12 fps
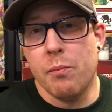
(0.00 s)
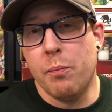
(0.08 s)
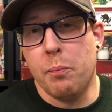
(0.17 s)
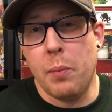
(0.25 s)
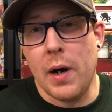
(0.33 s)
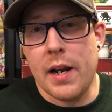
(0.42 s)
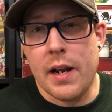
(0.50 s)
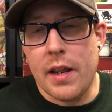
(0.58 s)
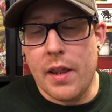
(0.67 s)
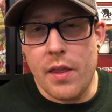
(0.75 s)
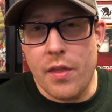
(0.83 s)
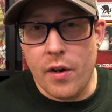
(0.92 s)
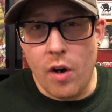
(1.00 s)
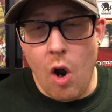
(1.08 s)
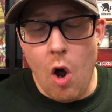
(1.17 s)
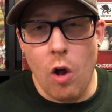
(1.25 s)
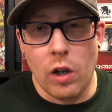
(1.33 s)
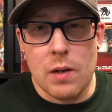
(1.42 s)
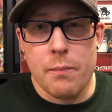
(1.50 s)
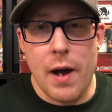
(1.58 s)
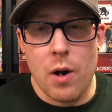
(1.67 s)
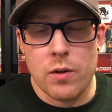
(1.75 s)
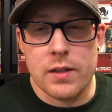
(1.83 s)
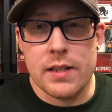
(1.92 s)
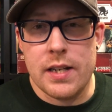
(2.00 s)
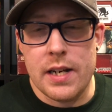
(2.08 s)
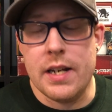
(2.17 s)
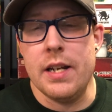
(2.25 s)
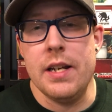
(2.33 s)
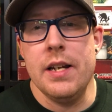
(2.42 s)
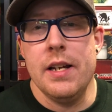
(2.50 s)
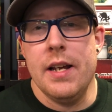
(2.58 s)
but they're all about tea,